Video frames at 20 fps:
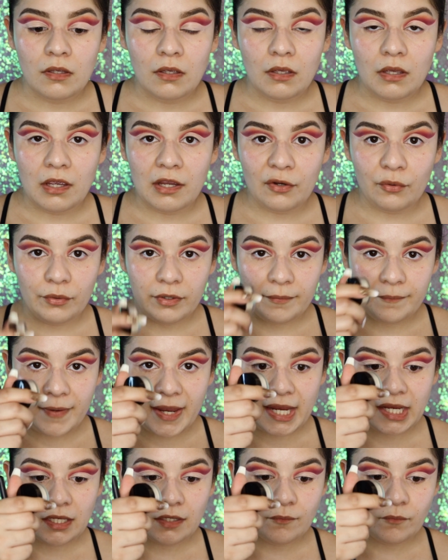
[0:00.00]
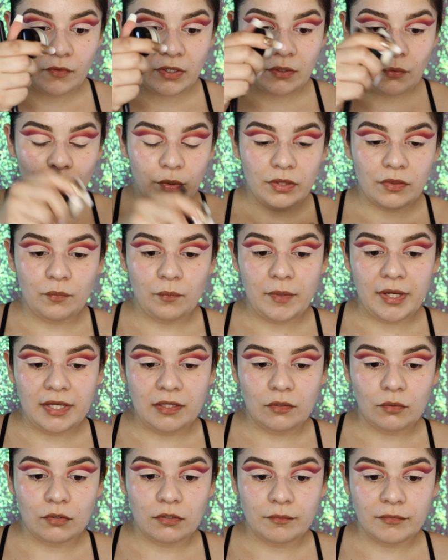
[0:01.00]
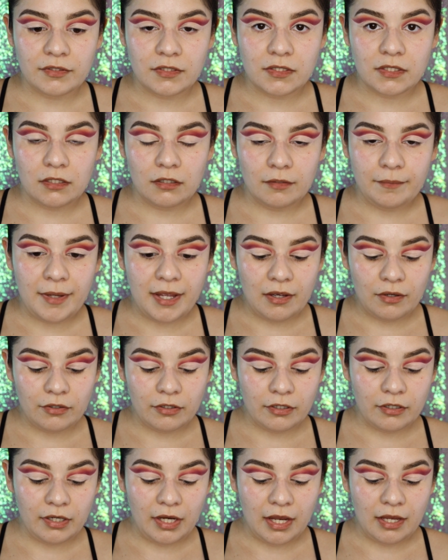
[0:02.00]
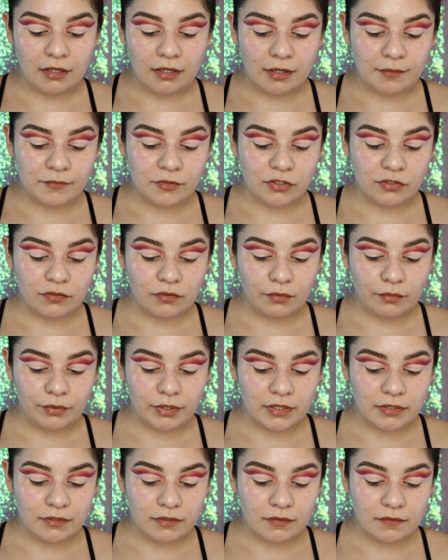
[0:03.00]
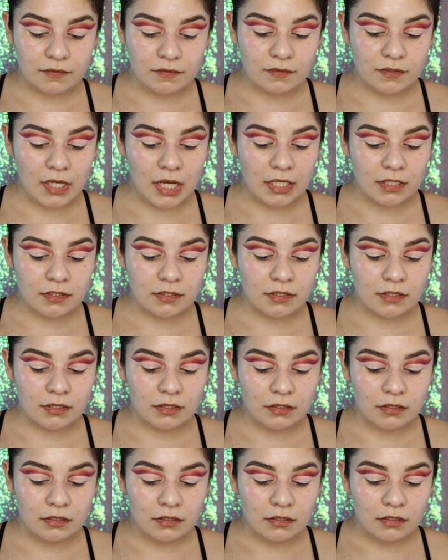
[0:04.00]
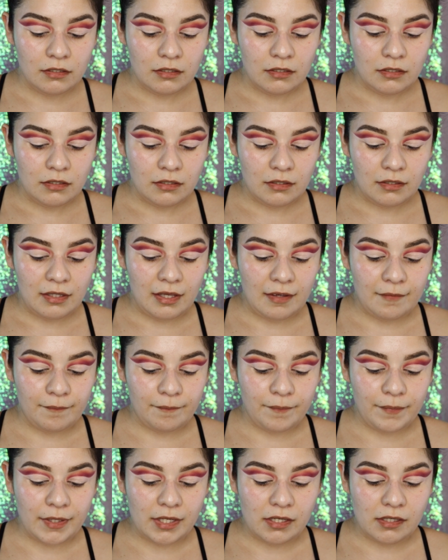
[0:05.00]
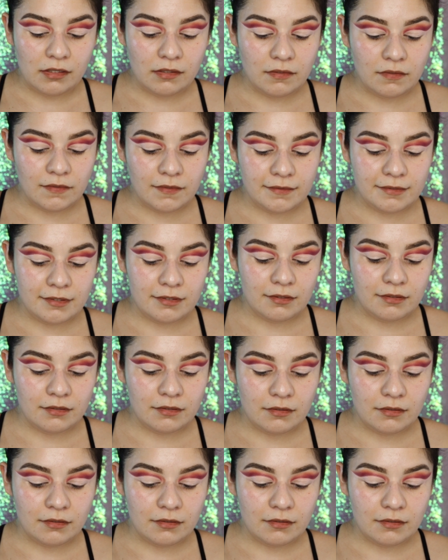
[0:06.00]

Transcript: I'm going back in with my Laura Mercier powder, and I'm just going to set that base.